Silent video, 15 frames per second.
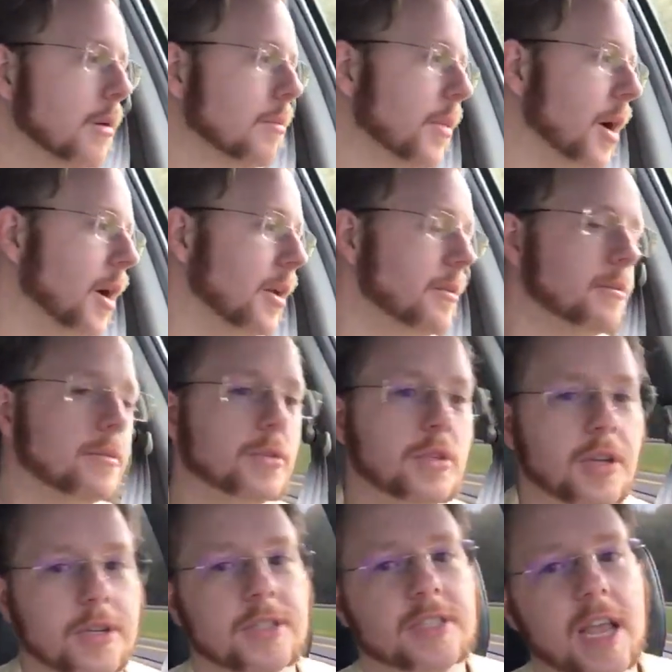but
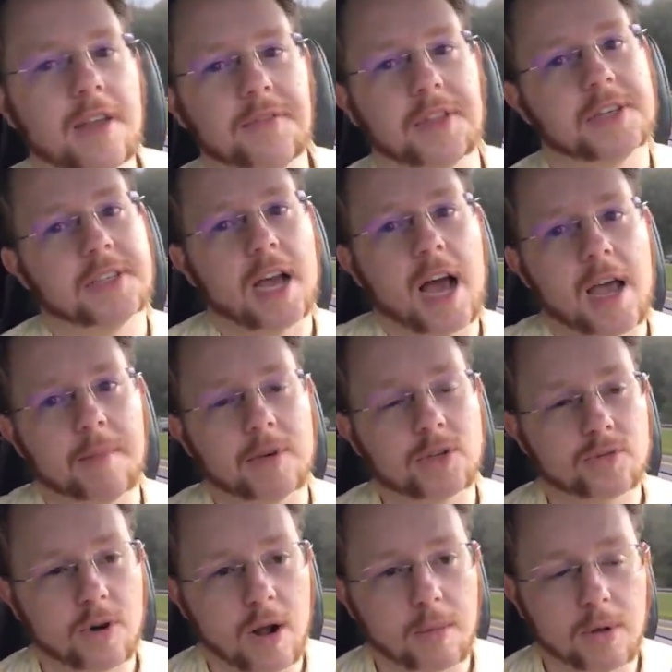to save the time and
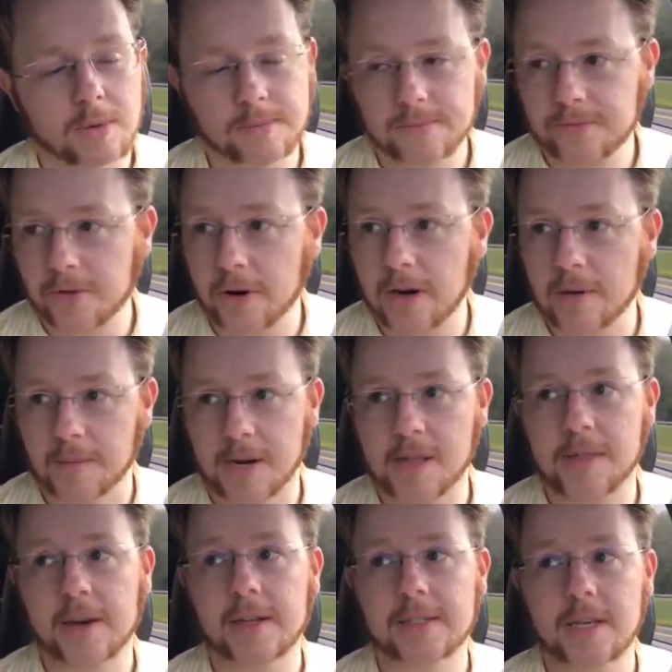trouble for
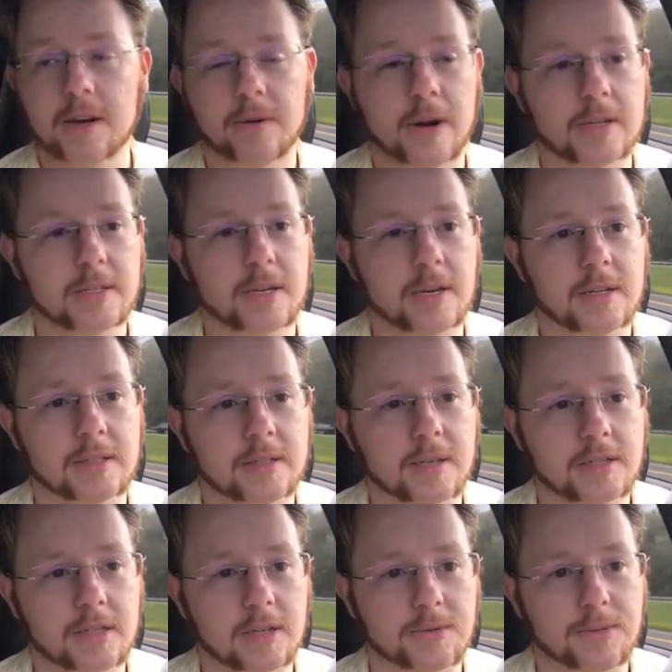anybody that is interested in
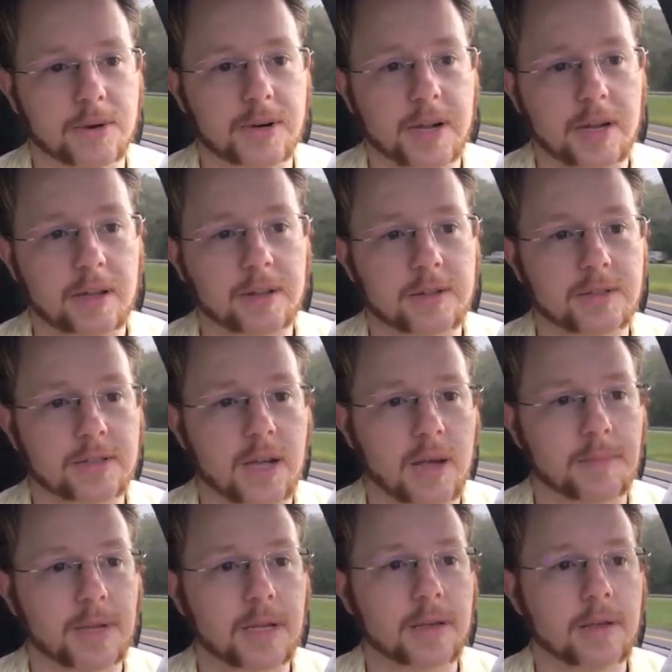such a ridiculous
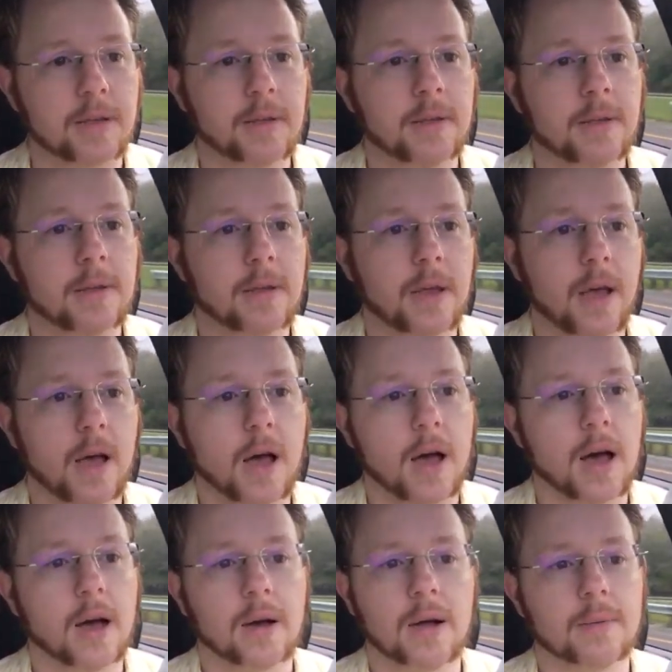topic,
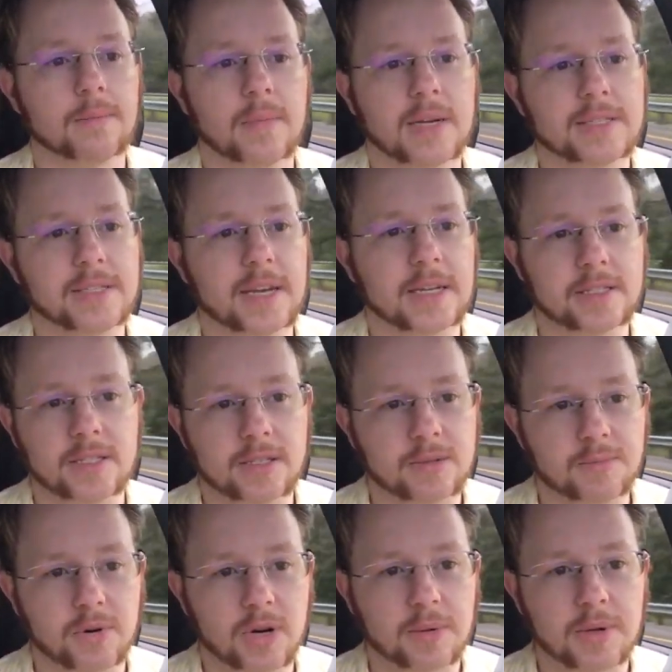my stance
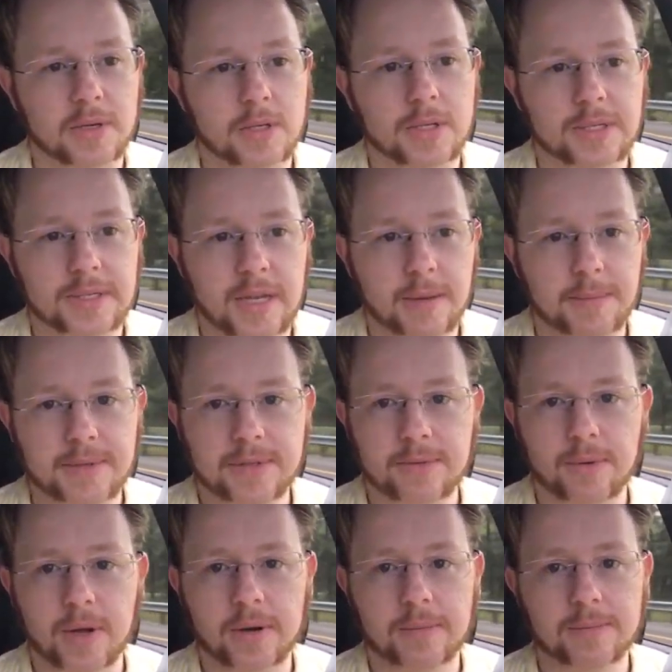is pretty much the same
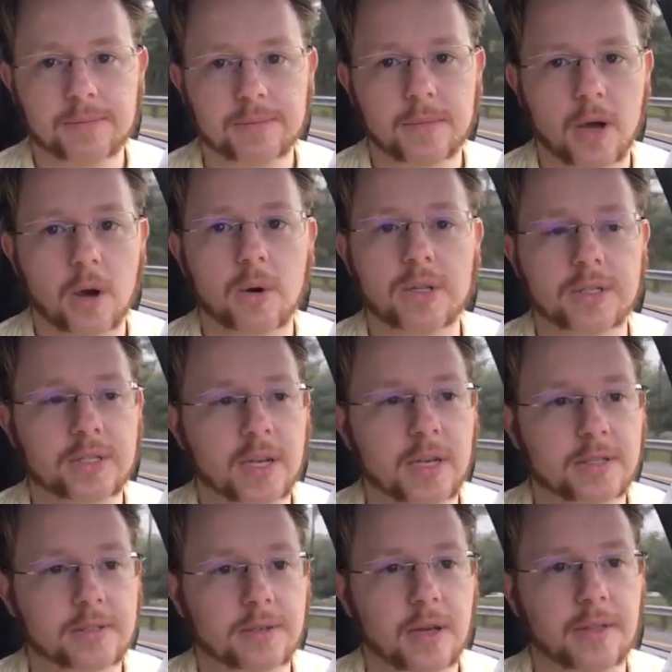as what Owen
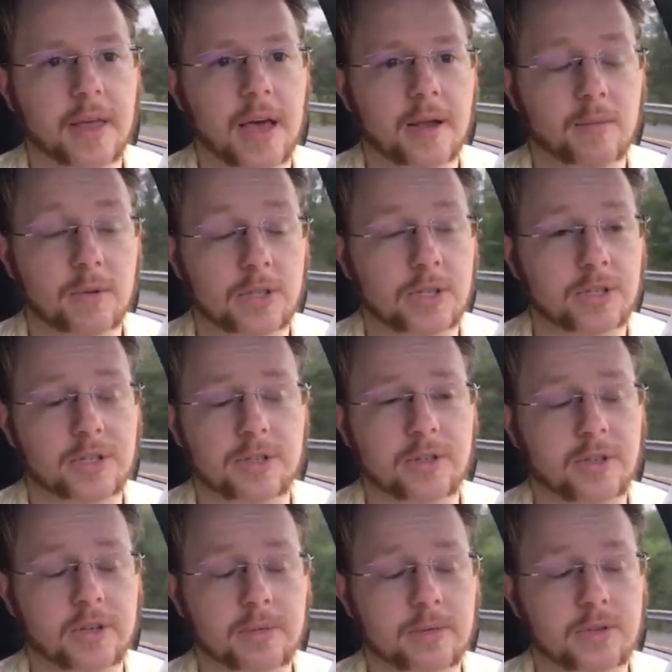says on that, which
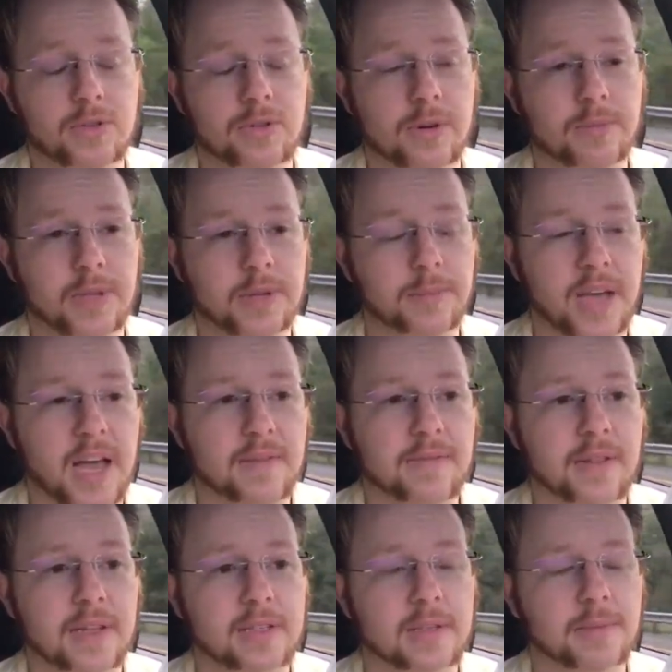is extremely
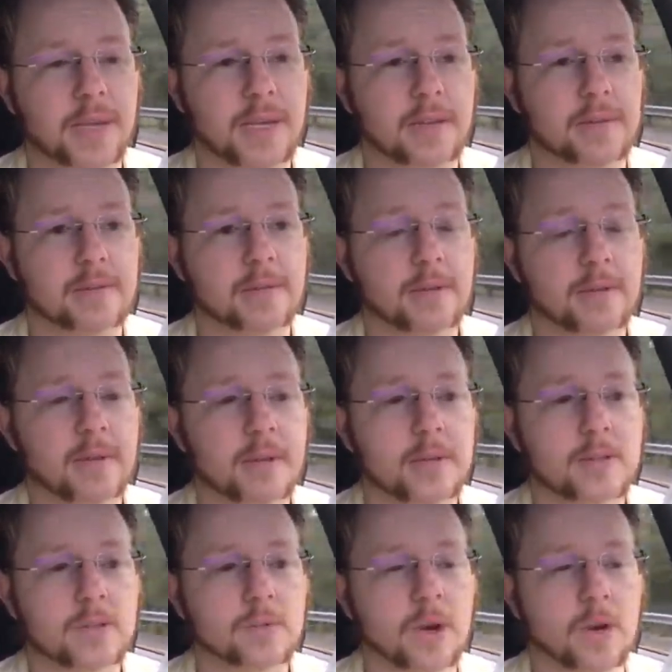baffling to me.
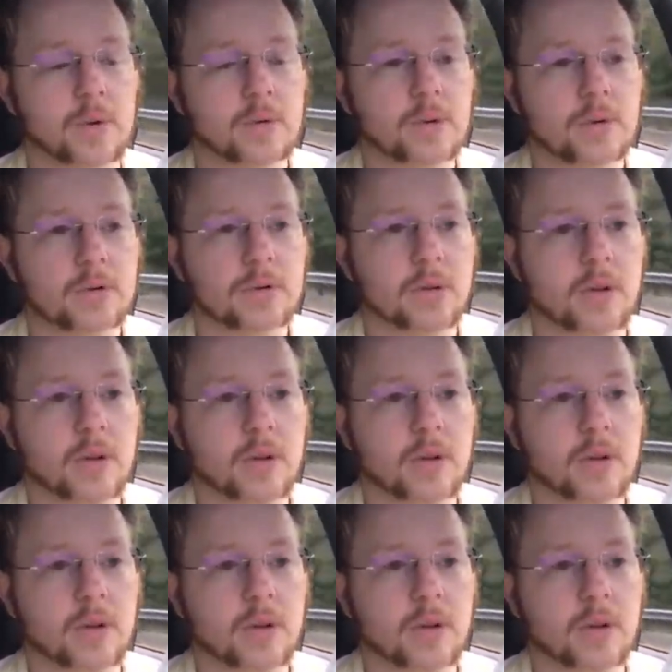So we don't,